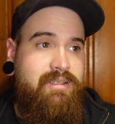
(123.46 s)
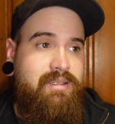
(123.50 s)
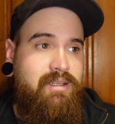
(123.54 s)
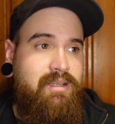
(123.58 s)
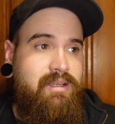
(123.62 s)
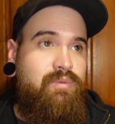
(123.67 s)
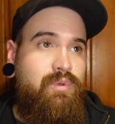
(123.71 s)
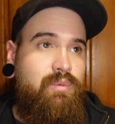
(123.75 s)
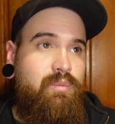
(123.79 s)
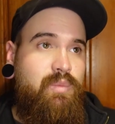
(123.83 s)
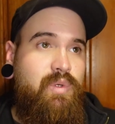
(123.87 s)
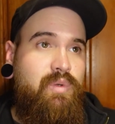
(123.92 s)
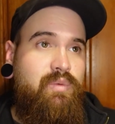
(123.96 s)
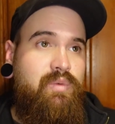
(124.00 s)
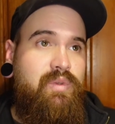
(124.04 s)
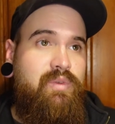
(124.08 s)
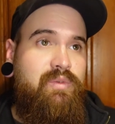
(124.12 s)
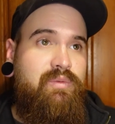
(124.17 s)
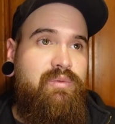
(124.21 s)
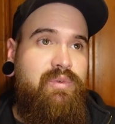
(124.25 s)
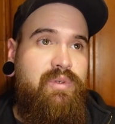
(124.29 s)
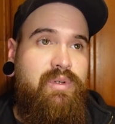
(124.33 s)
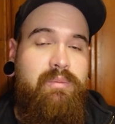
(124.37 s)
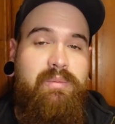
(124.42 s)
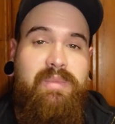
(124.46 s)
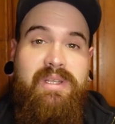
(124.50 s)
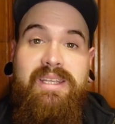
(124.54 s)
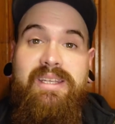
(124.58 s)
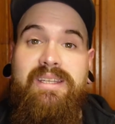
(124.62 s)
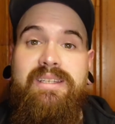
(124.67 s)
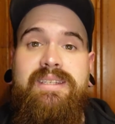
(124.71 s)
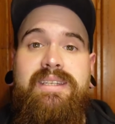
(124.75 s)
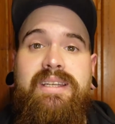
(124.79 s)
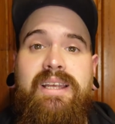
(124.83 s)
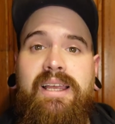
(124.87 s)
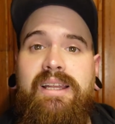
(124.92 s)
If you're moving from
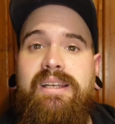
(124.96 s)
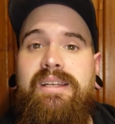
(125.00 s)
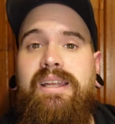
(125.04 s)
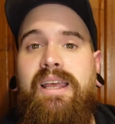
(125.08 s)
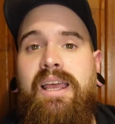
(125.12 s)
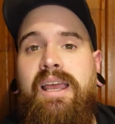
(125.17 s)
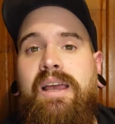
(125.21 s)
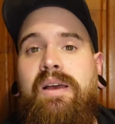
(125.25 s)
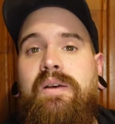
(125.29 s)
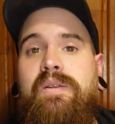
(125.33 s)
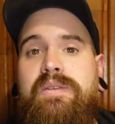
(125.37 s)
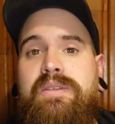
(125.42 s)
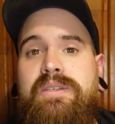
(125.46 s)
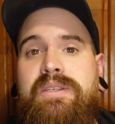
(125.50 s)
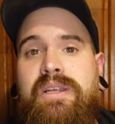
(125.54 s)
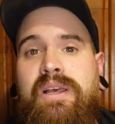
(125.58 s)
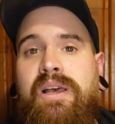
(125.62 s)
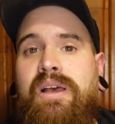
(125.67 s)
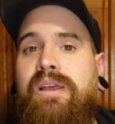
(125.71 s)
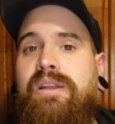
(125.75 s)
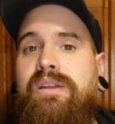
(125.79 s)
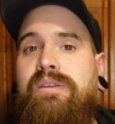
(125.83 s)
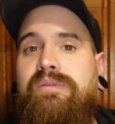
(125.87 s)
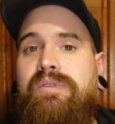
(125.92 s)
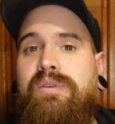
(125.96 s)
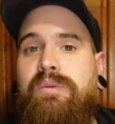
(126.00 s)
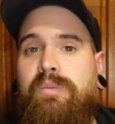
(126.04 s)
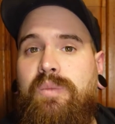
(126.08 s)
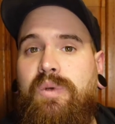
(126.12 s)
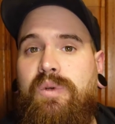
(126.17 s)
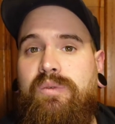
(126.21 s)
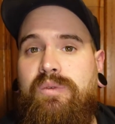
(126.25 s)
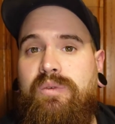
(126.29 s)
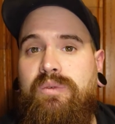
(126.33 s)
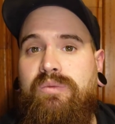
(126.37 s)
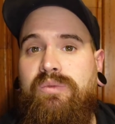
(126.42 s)
inside to outside, if you're
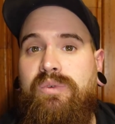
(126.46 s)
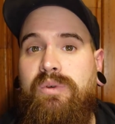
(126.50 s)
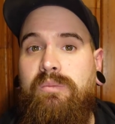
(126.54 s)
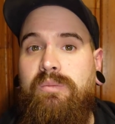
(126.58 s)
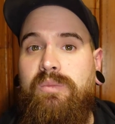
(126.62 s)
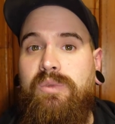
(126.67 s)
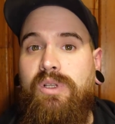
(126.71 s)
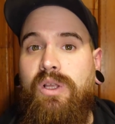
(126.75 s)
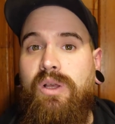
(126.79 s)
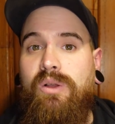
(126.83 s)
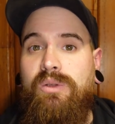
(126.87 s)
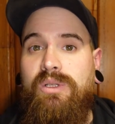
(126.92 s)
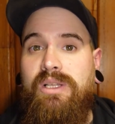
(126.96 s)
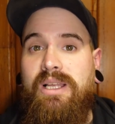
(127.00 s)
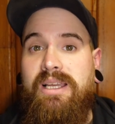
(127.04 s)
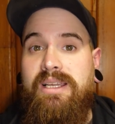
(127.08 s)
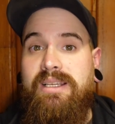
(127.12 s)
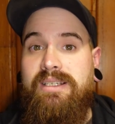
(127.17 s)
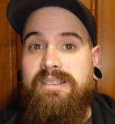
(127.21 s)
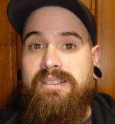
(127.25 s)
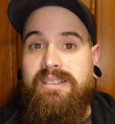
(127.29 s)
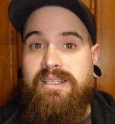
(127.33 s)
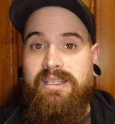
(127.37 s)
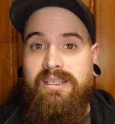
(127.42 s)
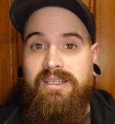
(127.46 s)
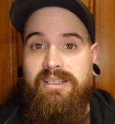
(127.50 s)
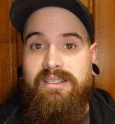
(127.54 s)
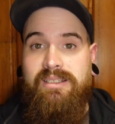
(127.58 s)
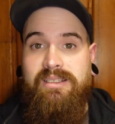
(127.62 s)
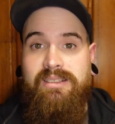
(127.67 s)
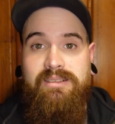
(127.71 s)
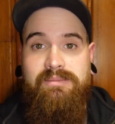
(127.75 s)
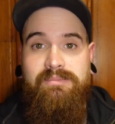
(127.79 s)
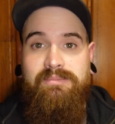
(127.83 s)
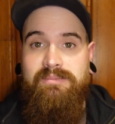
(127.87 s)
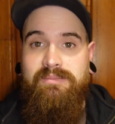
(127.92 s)
moving from low light to
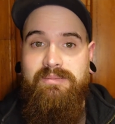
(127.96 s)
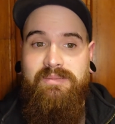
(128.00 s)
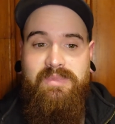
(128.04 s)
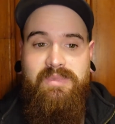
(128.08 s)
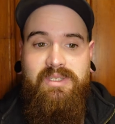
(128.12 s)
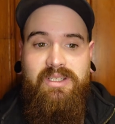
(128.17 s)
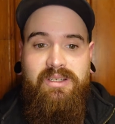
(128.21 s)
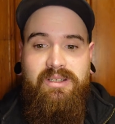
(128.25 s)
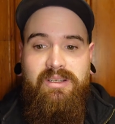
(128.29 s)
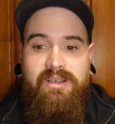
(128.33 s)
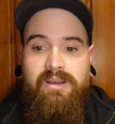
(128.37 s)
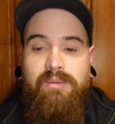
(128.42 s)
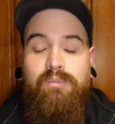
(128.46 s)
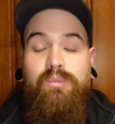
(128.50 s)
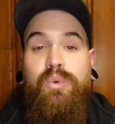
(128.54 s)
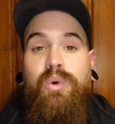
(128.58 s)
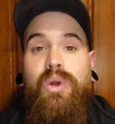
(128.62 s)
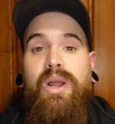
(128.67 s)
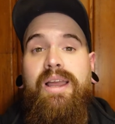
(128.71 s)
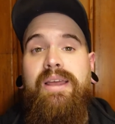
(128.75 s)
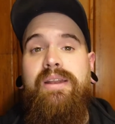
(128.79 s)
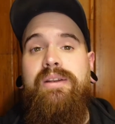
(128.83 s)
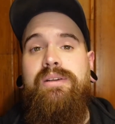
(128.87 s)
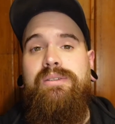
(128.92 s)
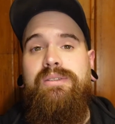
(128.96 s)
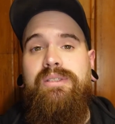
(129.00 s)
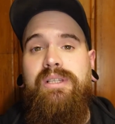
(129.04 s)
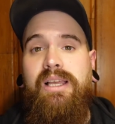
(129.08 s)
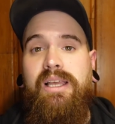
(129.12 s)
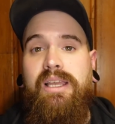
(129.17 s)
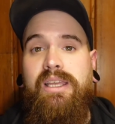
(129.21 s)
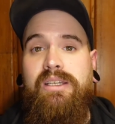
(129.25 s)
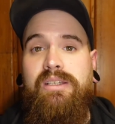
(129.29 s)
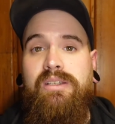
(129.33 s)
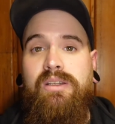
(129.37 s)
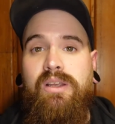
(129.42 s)
a brighter
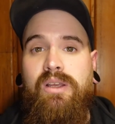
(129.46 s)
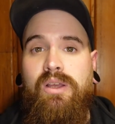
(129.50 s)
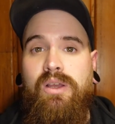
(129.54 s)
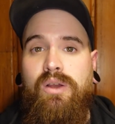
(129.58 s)
light,